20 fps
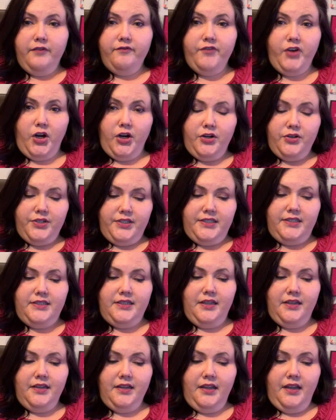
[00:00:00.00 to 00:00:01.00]
1st
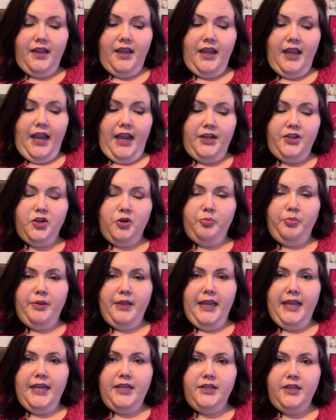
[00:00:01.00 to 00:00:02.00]
and your
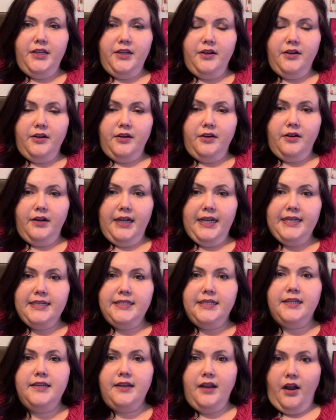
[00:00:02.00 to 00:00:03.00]
plan year
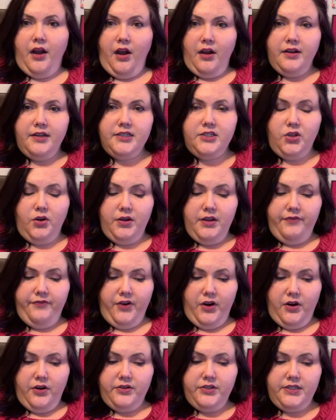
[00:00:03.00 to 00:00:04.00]
ended August
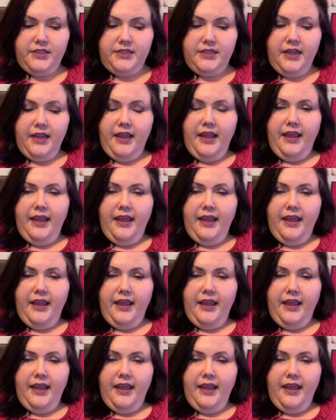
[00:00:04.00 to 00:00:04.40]
31st,